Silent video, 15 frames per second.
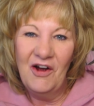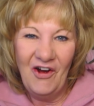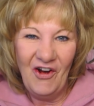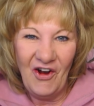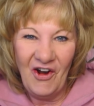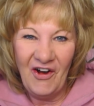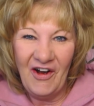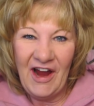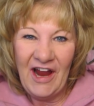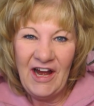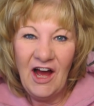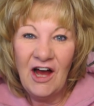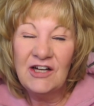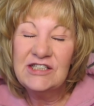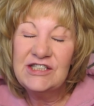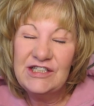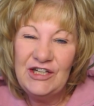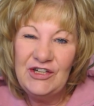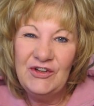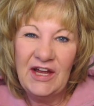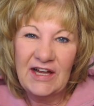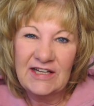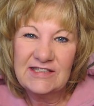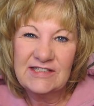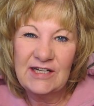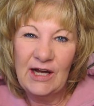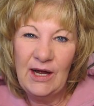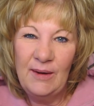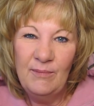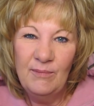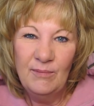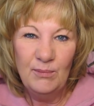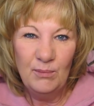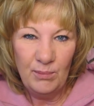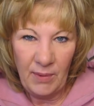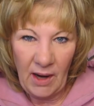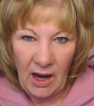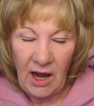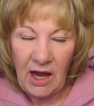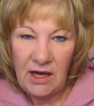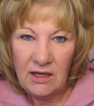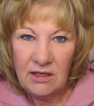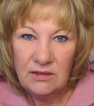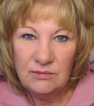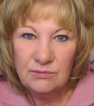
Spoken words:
All right, I'll see you next time. Bye.